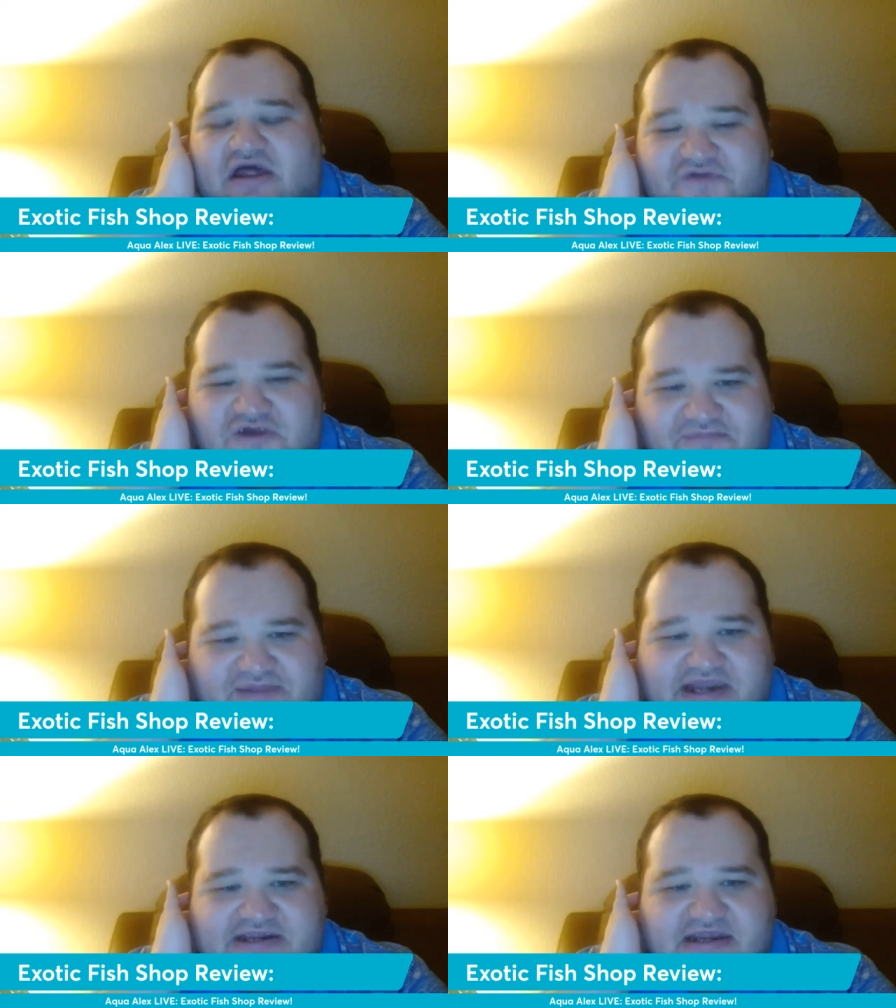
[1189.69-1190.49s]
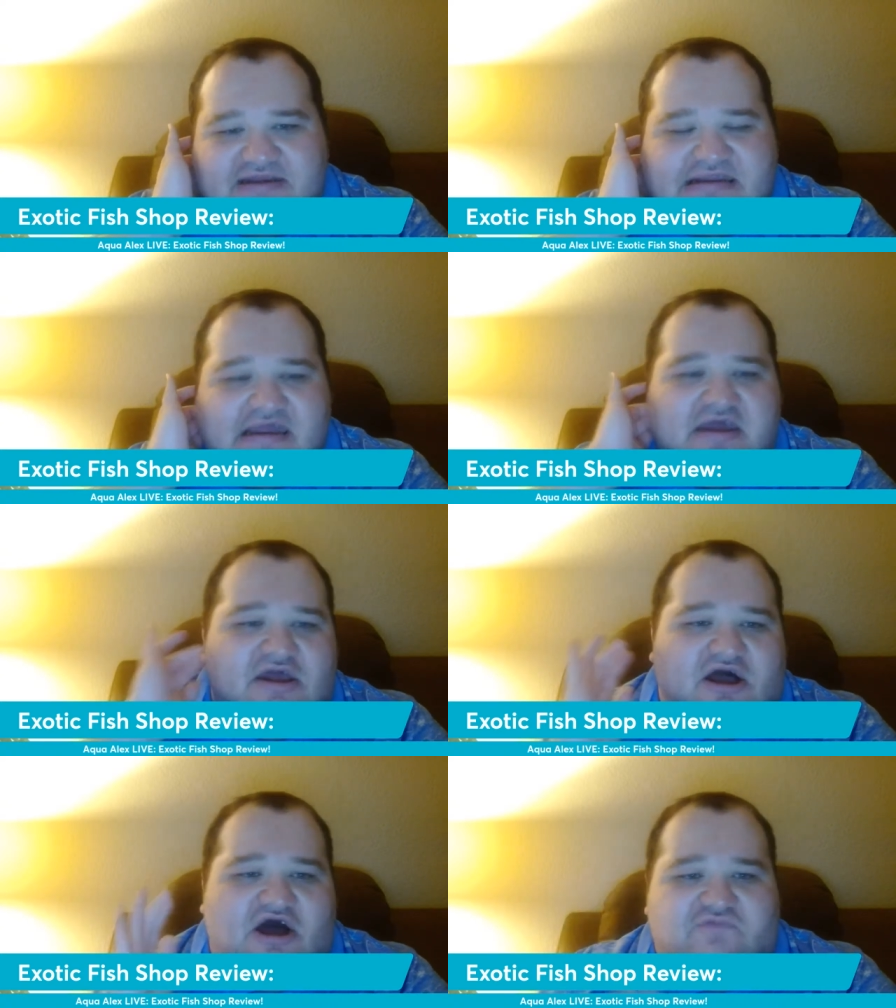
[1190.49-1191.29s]
other species
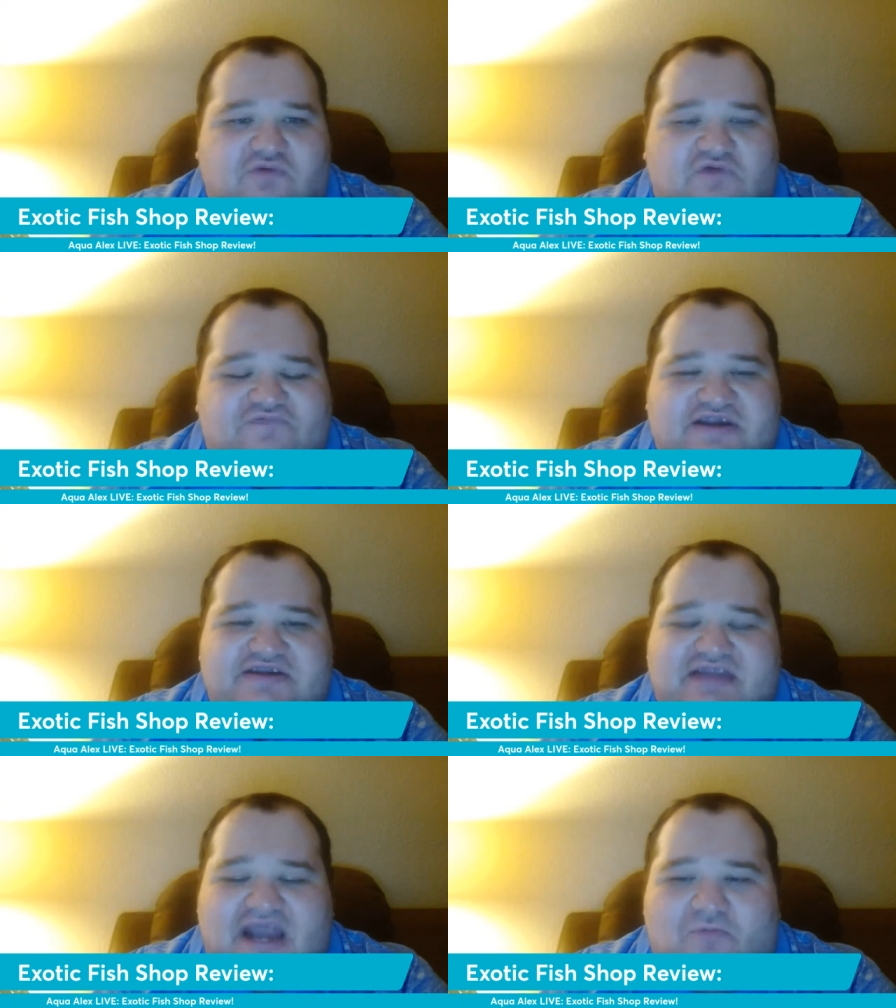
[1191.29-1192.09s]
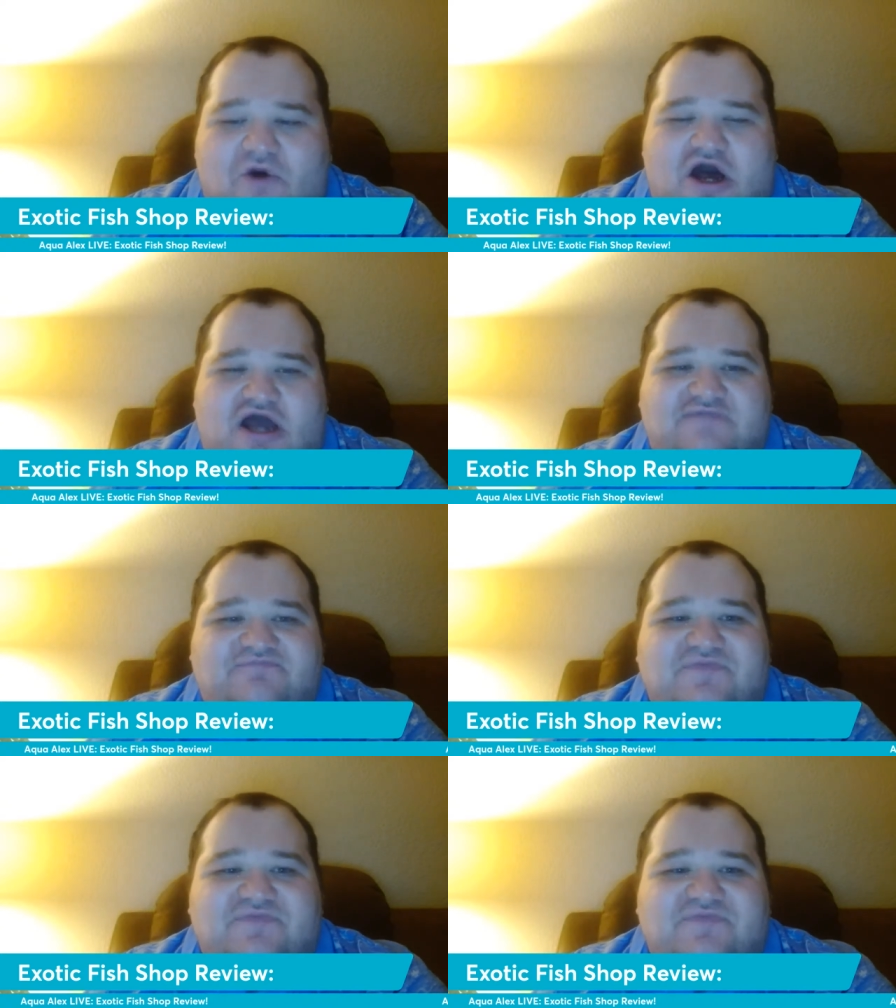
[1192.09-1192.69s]
of wolffish that I want.